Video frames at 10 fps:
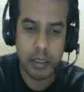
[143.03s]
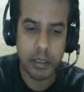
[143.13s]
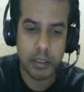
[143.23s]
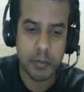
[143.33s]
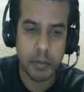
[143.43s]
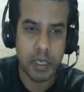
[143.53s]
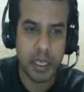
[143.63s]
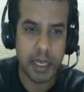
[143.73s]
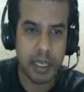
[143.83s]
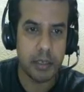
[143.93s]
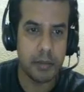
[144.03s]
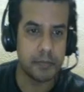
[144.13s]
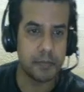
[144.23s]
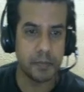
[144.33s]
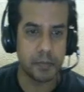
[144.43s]
display ad.
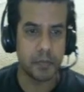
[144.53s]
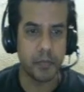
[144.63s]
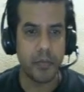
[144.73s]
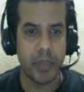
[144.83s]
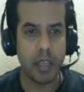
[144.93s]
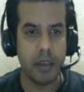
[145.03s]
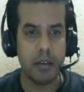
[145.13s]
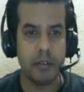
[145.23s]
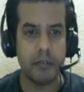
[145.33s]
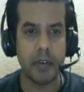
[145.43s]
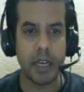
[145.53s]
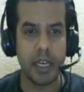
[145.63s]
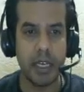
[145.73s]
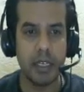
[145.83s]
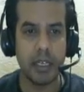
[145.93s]

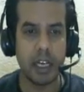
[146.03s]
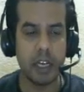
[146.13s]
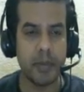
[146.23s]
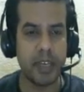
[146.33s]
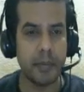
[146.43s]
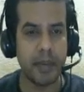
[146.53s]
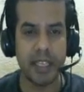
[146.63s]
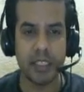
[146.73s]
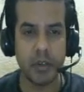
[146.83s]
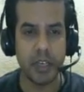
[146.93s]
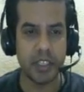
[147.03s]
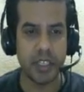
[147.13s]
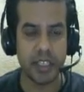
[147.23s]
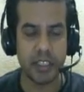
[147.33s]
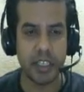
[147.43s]
Fine. I'll be giving as
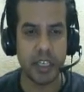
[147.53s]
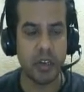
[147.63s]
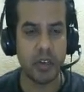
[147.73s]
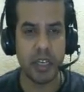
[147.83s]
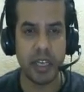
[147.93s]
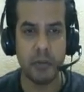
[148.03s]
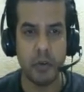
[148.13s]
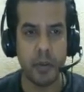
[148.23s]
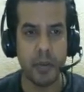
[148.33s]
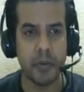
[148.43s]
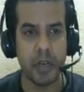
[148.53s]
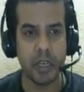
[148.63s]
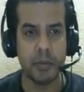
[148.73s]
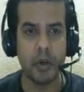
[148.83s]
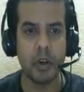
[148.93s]
location as India only. I won't be
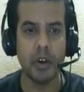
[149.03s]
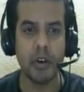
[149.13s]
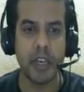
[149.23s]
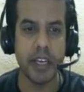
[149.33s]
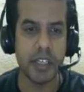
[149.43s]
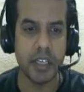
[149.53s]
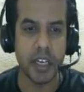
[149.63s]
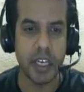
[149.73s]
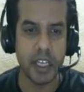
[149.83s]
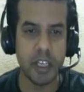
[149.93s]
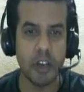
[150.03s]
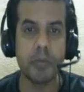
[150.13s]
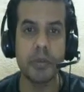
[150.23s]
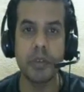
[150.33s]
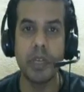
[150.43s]
working more on location, any other
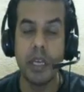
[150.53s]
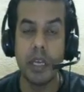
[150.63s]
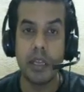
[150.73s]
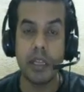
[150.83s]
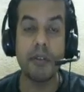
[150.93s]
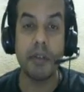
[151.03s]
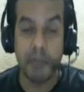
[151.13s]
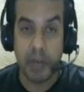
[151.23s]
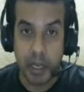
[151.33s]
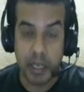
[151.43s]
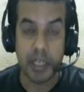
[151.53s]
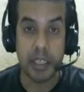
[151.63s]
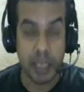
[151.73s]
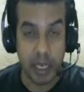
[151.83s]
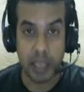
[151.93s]
option that we have learned in
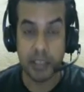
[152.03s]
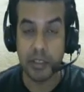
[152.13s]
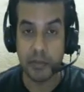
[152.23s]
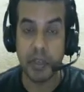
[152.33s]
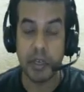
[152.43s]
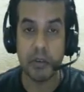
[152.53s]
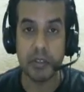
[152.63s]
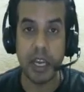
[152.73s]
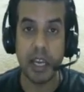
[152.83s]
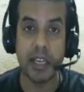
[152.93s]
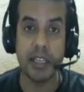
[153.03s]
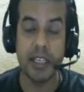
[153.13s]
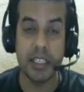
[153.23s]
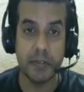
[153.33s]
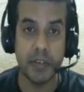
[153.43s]
the last videos. In
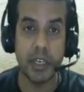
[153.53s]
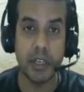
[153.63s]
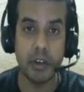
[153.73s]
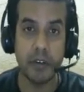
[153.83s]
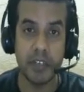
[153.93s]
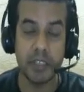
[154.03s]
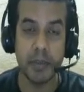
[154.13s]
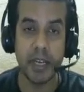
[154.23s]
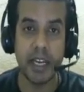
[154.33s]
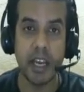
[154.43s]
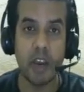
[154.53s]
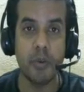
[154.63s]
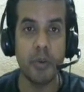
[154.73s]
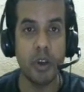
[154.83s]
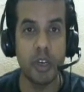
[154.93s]
this video of display ad, I
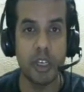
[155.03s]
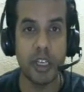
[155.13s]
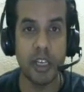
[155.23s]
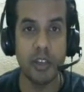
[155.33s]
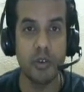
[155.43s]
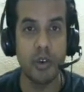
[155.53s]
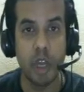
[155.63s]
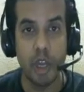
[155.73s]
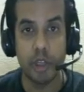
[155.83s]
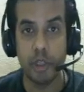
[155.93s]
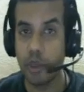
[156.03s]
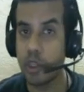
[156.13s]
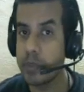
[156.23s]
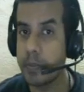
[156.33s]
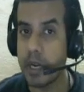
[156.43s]
would be only telling you
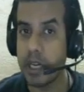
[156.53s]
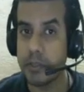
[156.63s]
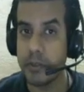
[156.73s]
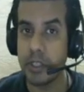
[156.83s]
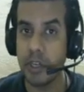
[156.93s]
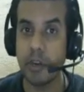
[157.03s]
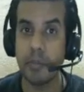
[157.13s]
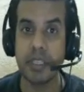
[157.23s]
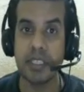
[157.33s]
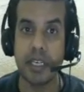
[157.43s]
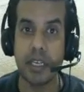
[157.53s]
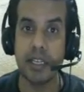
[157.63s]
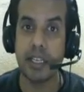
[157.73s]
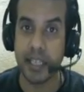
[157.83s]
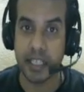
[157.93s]
those parts which are not present in
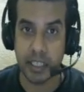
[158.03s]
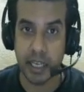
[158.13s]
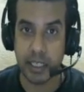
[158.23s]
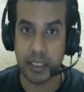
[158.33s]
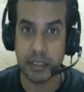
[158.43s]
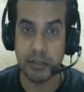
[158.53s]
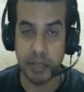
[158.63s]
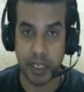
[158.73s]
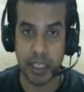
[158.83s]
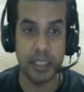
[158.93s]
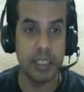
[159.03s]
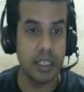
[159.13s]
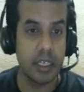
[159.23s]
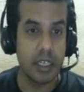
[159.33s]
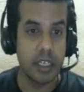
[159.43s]
the text ads, right?
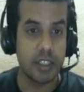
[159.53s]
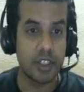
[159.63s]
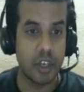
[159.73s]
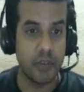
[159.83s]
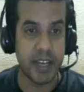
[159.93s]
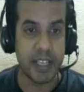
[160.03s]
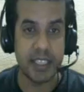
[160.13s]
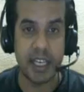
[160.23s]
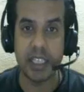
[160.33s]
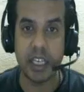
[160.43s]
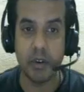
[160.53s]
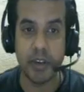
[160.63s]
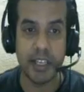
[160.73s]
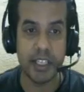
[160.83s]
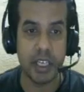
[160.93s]
So we can select the
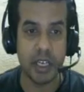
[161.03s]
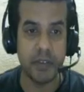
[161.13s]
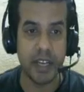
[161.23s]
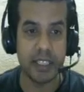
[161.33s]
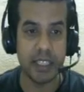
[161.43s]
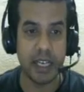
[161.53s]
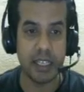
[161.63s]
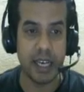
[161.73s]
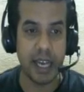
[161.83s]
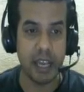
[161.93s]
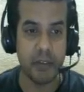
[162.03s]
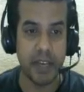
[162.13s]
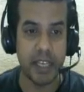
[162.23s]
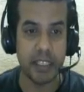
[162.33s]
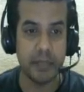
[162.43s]
location, we can select the
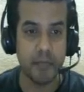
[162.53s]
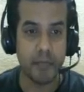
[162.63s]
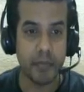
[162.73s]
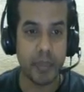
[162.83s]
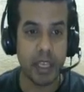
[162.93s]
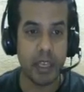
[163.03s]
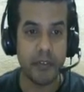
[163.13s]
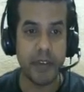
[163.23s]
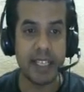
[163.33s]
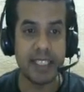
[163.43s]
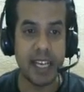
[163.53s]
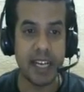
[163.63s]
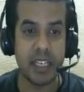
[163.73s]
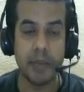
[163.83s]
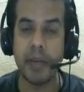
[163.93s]
language, we can
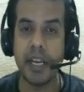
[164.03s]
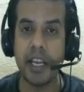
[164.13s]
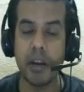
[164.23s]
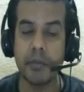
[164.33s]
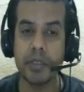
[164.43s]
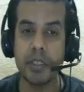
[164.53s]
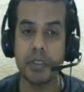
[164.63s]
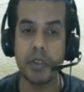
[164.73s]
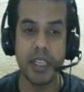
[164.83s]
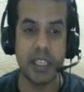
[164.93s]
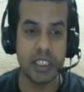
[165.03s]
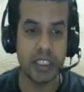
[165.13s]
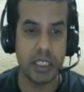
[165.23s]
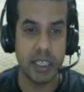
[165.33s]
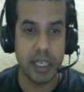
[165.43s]
select the bidding option. So in
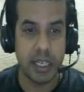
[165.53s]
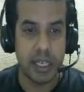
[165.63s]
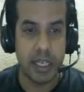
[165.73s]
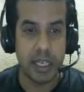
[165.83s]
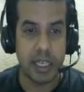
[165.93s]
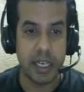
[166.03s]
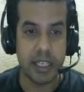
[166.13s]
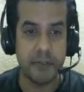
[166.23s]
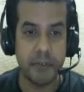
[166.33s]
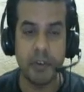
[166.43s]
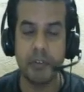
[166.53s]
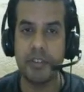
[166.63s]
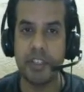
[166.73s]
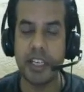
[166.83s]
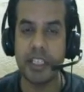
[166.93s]
this, there is few
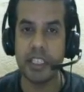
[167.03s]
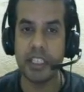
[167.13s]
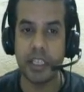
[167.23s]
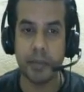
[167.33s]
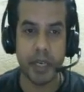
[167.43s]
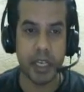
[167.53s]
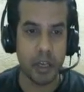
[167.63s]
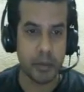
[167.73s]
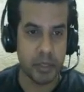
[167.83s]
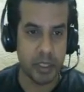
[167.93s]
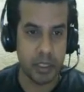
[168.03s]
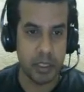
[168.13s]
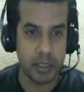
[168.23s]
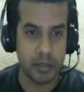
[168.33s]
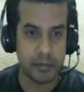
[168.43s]
changes in the bidding options.